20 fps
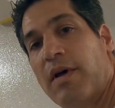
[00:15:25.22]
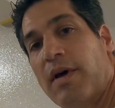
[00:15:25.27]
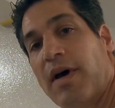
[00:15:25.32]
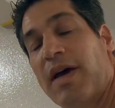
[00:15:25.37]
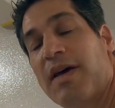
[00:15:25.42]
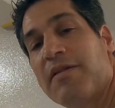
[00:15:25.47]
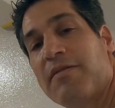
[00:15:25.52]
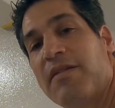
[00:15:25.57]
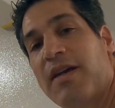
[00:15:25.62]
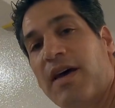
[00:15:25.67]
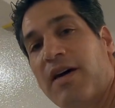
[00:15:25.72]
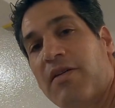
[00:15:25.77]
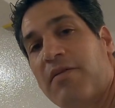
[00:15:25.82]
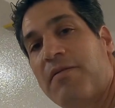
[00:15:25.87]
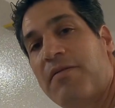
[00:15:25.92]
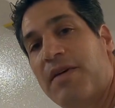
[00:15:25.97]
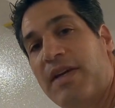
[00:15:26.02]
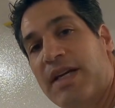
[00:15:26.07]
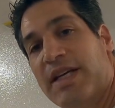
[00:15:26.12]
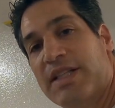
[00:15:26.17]
I have now
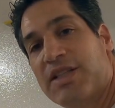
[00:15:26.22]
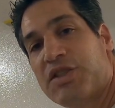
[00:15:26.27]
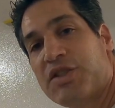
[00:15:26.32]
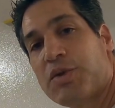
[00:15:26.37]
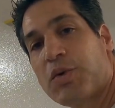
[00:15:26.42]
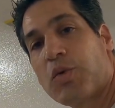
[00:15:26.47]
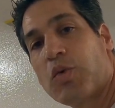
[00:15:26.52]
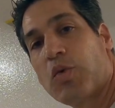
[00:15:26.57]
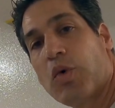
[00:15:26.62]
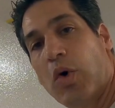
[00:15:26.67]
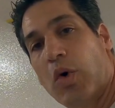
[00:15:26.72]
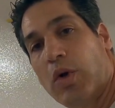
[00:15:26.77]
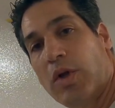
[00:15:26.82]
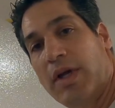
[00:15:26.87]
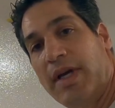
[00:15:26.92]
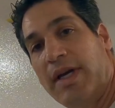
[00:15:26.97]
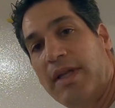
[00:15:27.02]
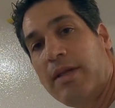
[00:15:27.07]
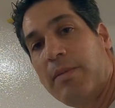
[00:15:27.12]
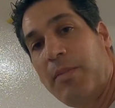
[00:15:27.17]
finished
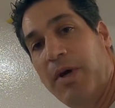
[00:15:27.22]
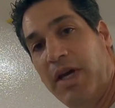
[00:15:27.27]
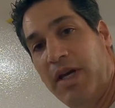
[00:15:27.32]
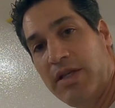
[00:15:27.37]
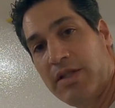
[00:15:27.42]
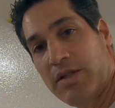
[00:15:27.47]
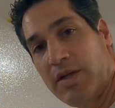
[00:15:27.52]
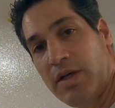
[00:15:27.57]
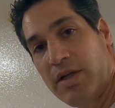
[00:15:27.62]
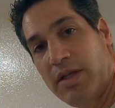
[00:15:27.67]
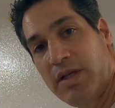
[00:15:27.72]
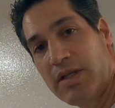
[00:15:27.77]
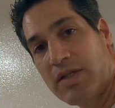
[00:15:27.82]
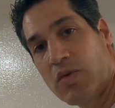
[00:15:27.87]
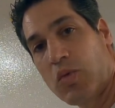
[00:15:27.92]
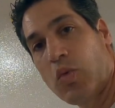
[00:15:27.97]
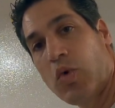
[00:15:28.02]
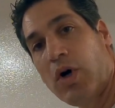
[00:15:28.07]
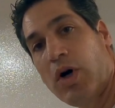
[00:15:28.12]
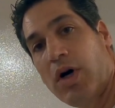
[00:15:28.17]
rolling the paint on
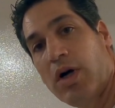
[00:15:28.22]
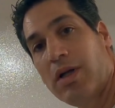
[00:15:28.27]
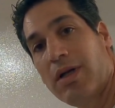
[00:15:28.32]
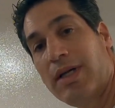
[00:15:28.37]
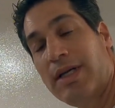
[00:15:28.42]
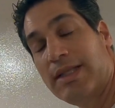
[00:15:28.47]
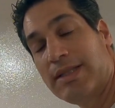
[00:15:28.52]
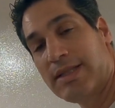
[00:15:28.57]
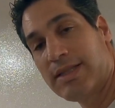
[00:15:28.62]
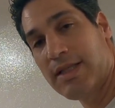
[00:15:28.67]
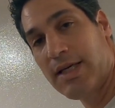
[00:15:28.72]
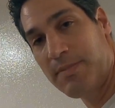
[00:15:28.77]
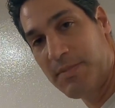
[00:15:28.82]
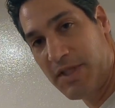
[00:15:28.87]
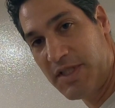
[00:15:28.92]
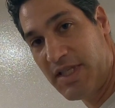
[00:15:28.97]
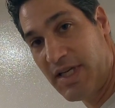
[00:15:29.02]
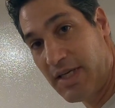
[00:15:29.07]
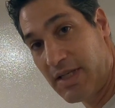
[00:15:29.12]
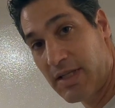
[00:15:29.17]
this wall, and it's time
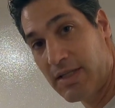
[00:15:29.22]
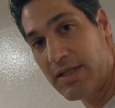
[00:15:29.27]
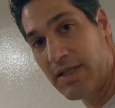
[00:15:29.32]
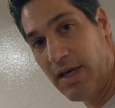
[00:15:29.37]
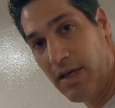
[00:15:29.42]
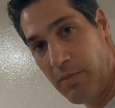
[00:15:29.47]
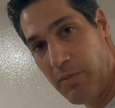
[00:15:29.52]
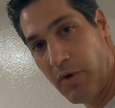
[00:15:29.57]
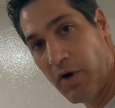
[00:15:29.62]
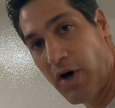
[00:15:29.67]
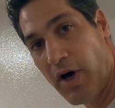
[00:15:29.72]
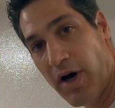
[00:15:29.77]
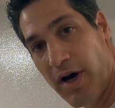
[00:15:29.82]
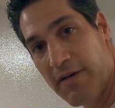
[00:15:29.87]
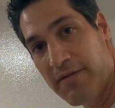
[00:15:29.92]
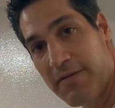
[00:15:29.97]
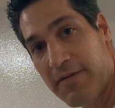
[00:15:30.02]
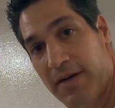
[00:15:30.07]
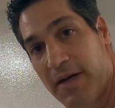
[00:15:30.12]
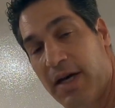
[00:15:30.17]
to take the tape
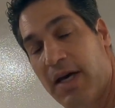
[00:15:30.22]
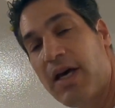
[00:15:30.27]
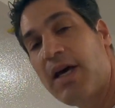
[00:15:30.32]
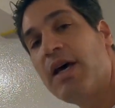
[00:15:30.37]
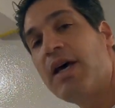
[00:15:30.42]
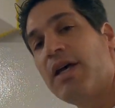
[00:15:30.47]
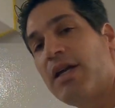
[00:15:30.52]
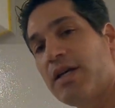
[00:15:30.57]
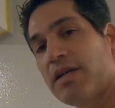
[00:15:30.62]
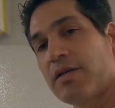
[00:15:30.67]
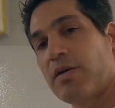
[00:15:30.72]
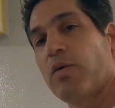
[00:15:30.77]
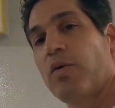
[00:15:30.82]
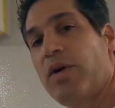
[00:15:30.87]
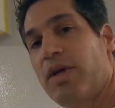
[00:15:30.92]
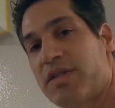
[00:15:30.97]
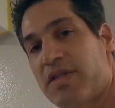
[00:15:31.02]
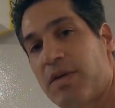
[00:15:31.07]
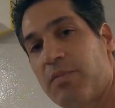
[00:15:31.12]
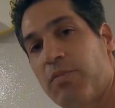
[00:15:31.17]
off.
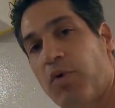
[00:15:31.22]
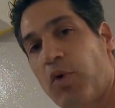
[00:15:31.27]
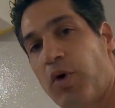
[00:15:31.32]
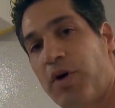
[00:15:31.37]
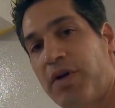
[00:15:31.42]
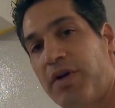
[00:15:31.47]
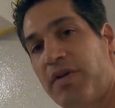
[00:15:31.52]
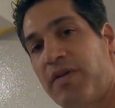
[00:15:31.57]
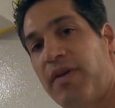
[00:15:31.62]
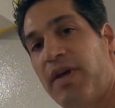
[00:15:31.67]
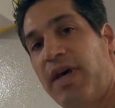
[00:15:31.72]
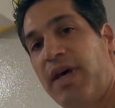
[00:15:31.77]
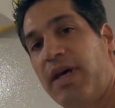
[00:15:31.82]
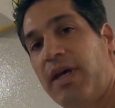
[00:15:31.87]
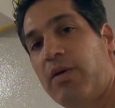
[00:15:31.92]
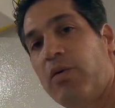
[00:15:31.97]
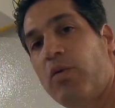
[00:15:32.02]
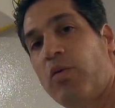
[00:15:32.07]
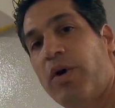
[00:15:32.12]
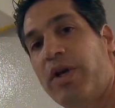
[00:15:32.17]
It's important
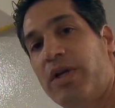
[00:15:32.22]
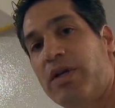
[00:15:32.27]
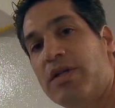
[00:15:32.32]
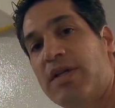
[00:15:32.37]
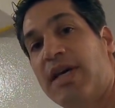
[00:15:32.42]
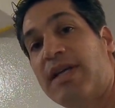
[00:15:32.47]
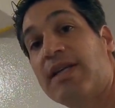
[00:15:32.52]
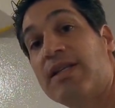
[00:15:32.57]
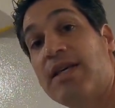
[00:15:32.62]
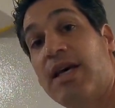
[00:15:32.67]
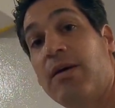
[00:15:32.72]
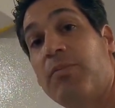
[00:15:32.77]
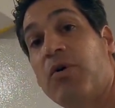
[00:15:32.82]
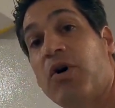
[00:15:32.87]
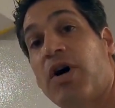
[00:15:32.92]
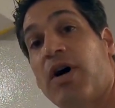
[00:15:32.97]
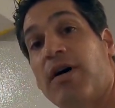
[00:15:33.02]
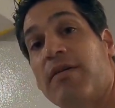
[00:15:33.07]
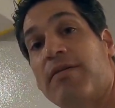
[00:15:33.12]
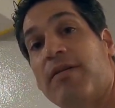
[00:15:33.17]
that when you take the tape
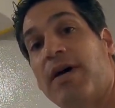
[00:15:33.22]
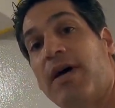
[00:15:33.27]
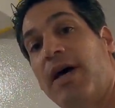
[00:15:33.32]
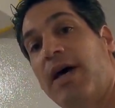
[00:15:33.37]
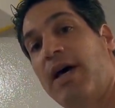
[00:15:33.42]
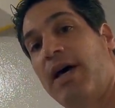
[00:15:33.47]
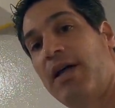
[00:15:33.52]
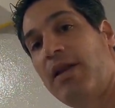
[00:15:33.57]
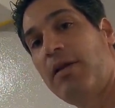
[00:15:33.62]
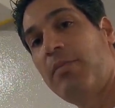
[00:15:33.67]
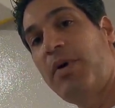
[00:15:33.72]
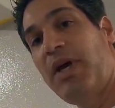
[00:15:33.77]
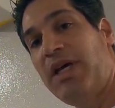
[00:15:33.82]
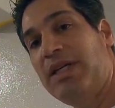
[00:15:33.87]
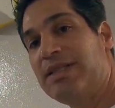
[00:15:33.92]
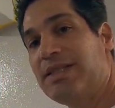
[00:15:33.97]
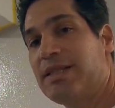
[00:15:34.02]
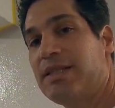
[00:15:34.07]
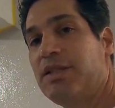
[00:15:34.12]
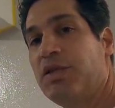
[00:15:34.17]
off, the
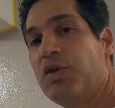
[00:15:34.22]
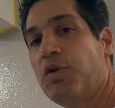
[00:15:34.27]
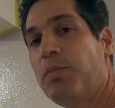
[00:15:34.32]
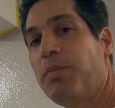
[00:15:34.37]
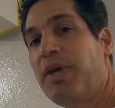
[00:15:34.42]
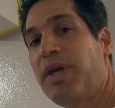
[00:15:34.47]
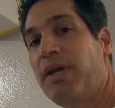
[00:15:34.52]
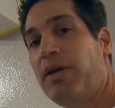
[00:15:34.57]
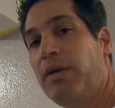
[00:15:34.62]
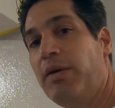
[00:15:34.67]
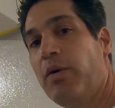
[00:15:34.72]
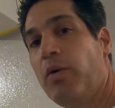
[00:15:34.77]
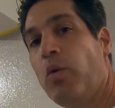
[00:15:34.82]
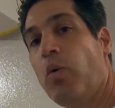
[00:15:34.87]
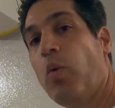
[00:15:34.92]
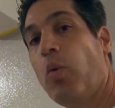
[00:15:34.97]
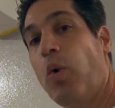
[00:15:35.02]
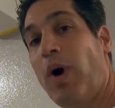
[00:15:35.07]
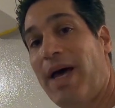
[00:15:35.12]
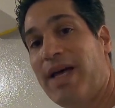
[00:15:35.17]
paint still be
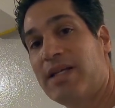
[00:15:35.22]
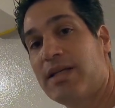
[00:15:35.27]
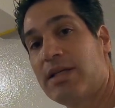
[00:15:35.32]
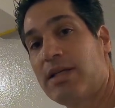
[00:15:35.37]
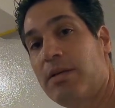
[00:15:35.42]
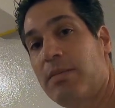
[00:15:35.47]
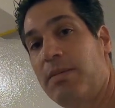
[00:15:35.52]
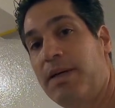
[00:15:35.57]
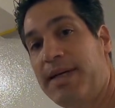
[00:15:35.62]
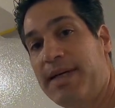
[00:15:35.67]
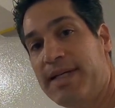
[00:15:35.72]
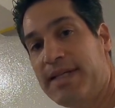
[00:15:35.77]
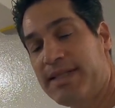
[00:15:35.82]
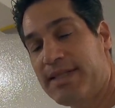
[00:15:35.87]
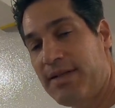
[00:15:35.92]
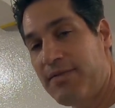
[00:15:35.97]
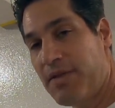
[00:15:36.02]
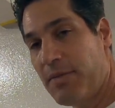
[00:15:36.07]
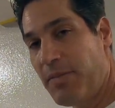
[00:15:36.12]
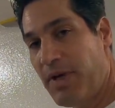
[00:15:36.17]
wet,
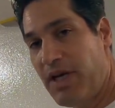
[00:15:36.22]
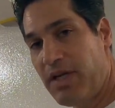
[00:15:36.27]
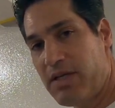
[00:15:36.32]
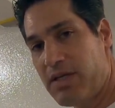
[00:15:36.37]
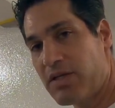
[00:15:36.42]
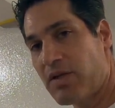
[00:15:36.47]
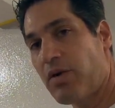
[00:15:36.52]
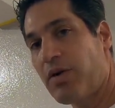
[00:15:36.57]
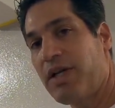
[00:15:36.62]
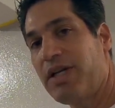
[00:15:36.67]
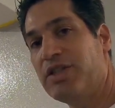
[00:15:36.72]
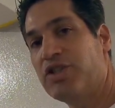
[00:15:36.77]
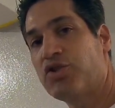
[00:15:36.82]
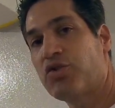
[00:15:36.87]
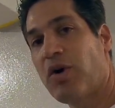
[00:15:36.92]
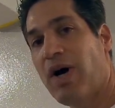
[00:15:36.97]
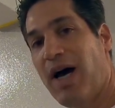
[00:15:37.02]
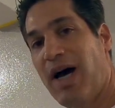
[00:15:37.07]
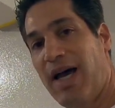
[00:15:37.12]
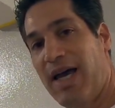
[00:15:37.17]
because if the paint is already
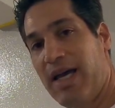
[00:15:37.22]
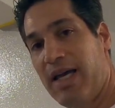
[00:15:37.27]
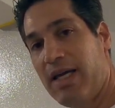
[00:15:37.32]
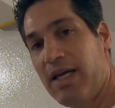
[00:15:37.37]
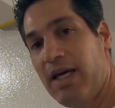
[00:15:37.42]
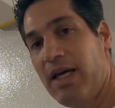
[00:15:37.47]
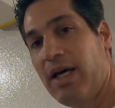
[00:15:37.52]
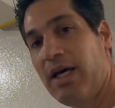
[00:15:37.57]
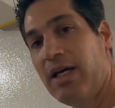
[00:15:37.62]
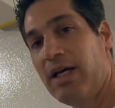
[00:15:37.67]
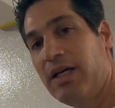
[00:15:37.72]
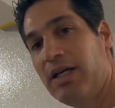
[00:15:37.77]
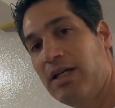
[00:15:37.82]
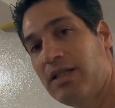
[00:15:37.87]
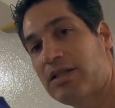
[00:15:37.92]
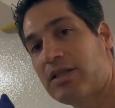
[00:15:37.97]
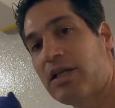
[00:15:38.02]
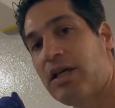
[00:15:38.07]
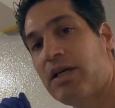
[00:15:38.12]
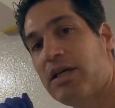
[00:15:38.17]
dried,
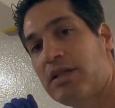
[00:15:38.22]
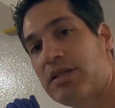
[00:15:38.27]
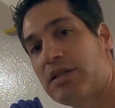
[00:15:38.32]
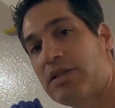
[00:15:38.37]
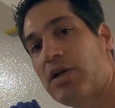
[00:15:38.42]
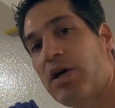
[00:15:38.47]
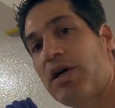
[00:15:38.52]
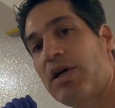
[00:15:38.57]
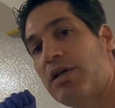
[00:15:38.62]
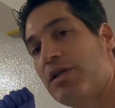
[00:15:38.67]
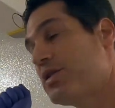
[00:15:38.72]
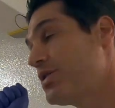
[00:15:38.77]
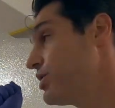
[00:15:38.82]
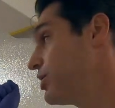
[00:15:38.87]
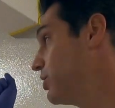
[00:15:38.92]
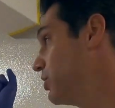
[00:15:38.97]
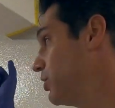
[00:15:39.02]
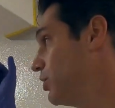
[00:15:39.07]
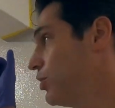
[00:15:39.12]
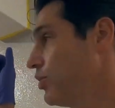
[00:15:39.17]
it's going to start
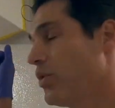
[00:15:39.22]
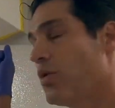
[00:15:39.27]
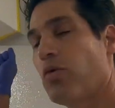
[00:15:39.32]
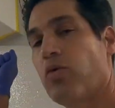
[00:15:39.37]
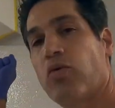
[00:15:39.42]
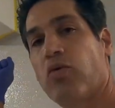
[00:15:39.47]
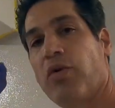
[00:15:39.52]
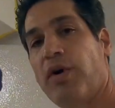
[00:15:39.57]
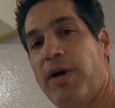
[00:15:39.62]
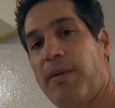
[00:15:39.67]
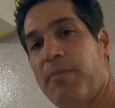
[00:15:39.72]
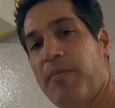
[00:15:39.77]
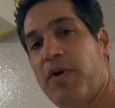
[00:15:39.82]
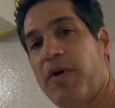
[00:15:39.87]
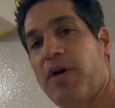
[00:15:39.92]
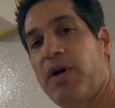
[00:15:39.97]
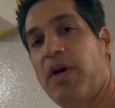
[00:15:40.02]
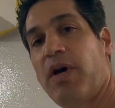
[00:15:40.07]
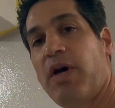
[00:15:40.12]
to rip